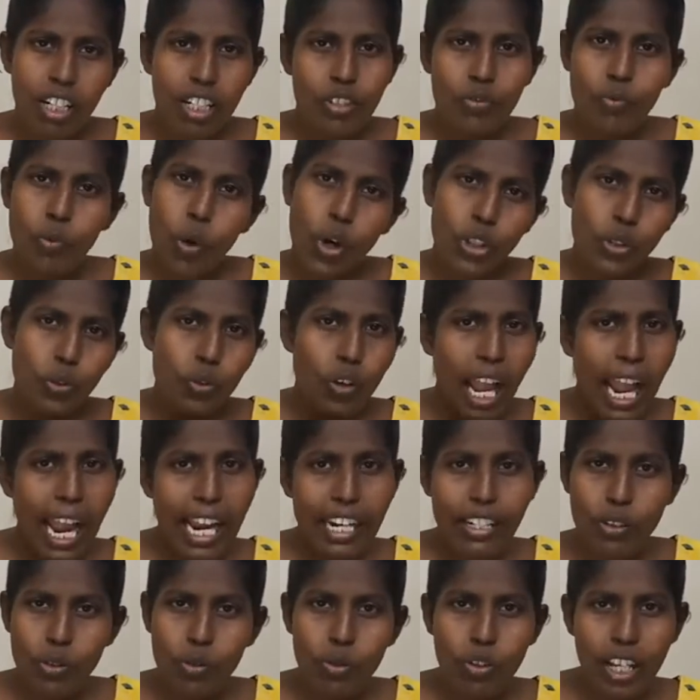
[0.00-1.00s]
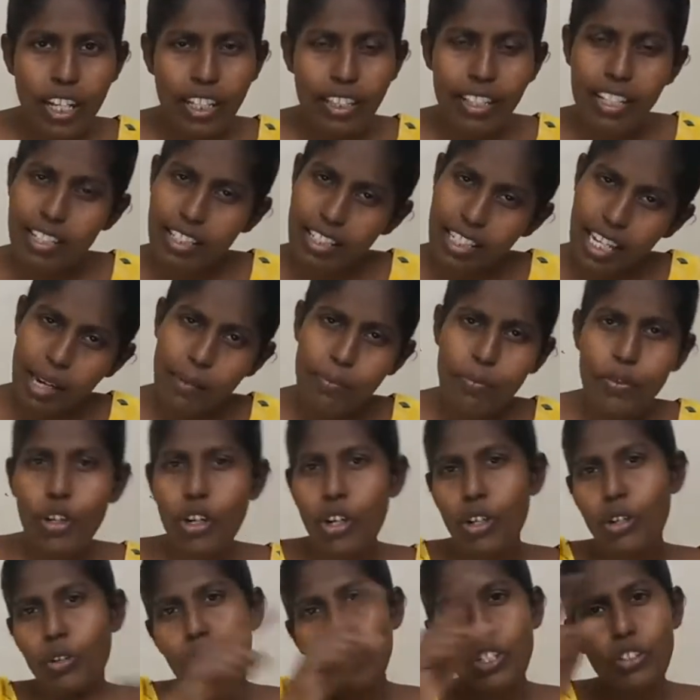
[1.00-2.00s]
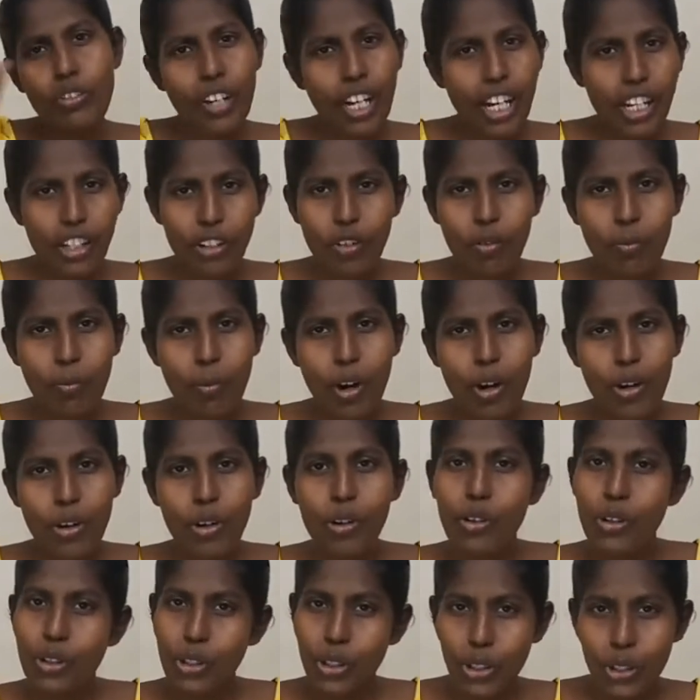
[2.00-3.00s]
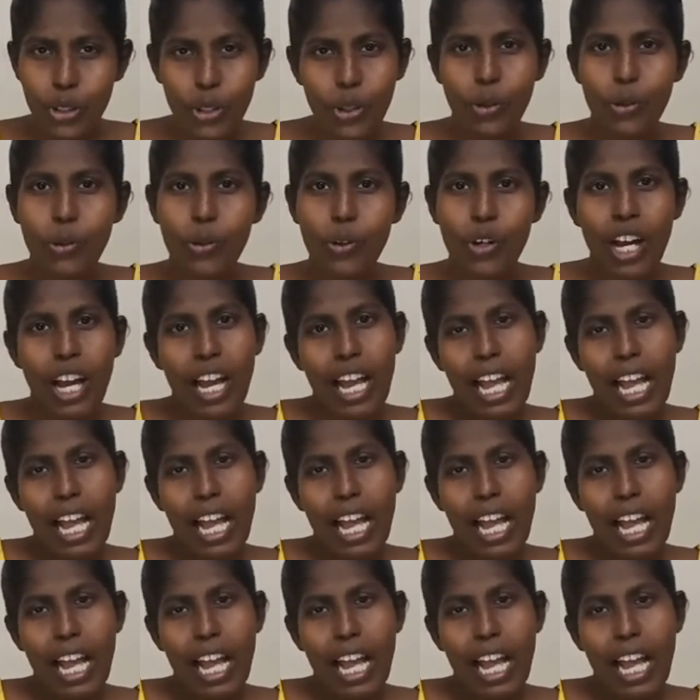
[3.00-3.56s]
What you had today, the same you are going to eat tomorrow? No.